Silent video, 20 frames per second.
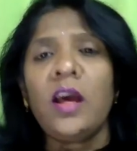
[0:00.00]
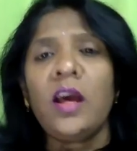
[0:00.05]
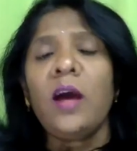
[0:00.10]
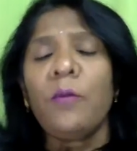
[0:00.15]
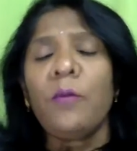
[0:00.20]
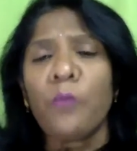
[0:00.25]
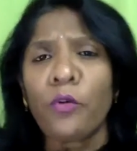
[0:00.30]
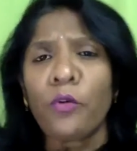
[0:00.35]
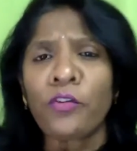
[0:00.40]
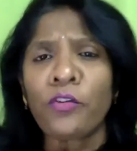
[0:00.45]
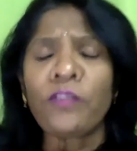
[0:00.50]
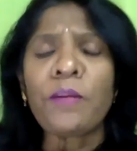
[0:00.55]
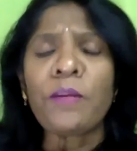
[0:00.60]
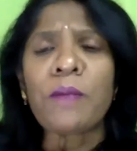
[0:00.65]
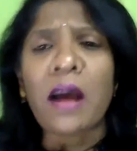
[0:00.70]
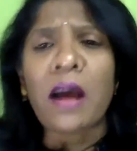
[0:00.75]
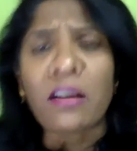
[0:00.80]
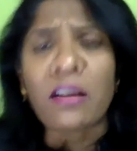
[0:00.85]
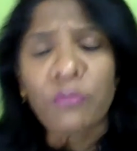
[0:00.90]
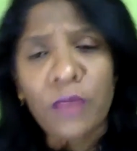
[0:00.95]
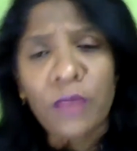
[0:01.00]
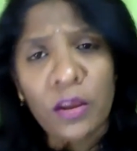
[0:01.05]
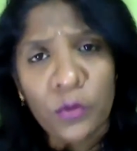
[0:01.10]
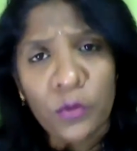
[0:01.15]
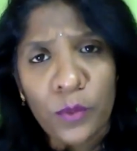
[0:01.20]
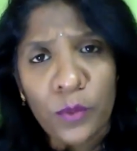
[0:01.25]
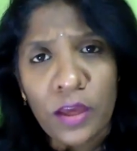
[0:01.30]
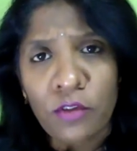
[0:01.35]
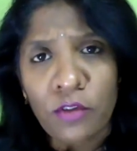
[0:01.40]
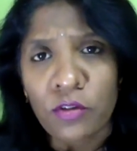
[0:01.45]
Most of them ask me a
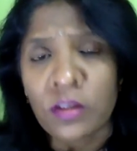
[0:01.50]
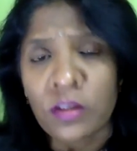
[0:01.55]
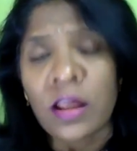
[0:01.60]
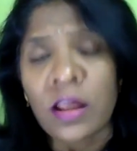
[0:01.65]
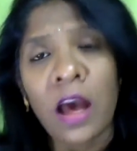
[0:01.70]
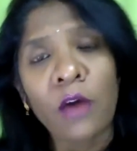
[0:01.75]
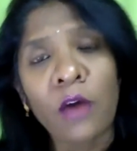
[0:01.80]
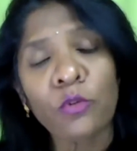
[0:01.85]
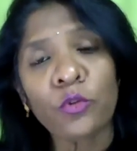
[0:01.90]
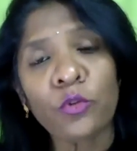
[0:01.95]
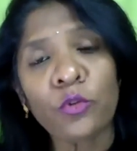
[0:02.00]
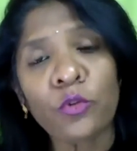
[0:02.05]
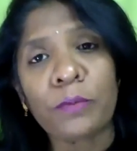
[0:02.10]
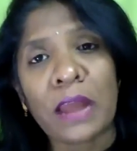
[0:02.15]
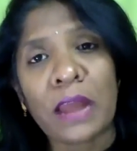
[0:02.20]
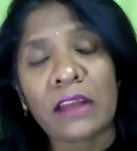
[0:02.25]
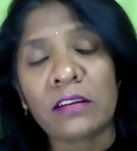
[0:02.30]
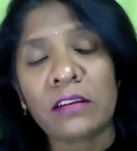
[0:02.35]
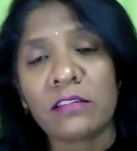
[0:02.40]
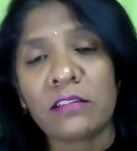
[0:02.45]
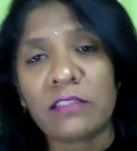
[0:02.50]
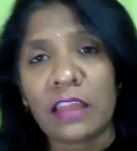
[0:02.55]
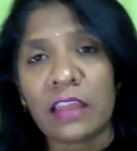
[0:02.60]
question, how to practice